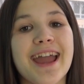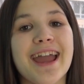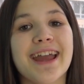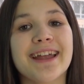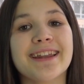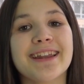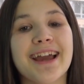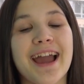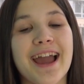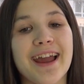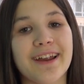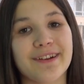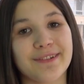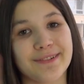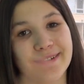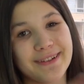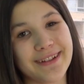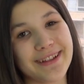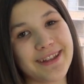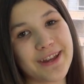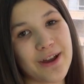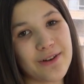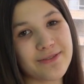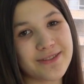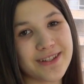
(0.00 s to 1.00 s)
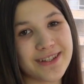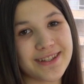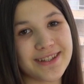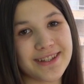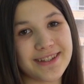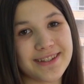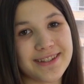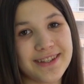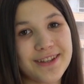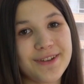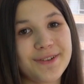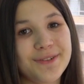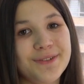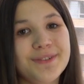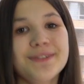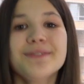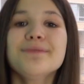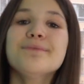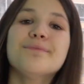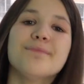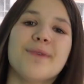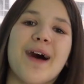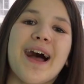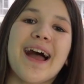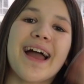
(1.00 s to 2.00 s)
and I really hope to see you soon.
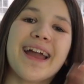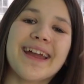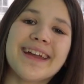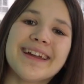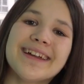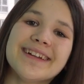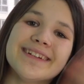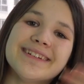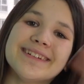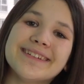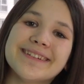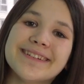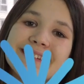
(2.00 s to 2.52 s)
Bye!